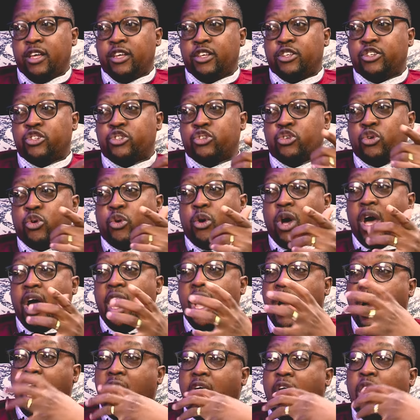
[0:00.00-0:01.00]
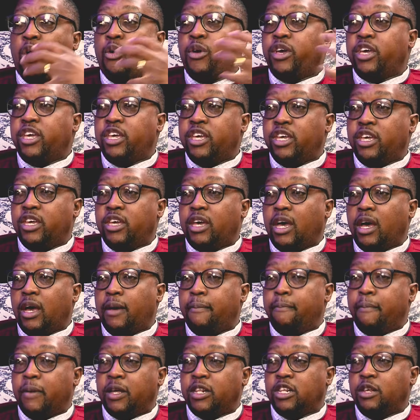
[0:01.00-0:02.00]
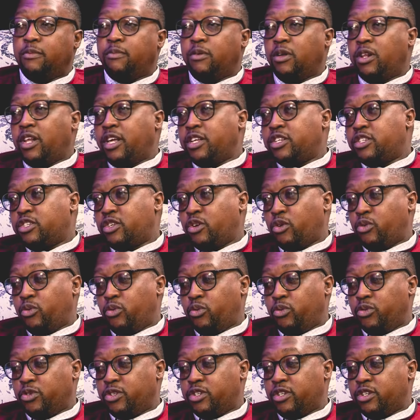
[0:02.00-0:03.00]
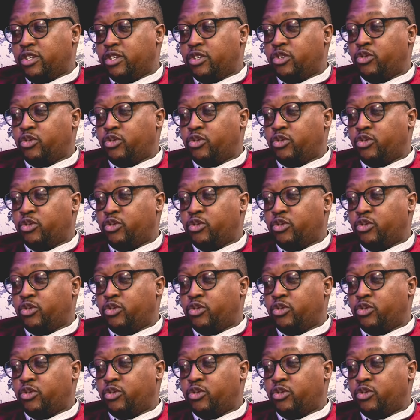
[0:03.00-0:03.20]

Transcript: So how he manipulates the rules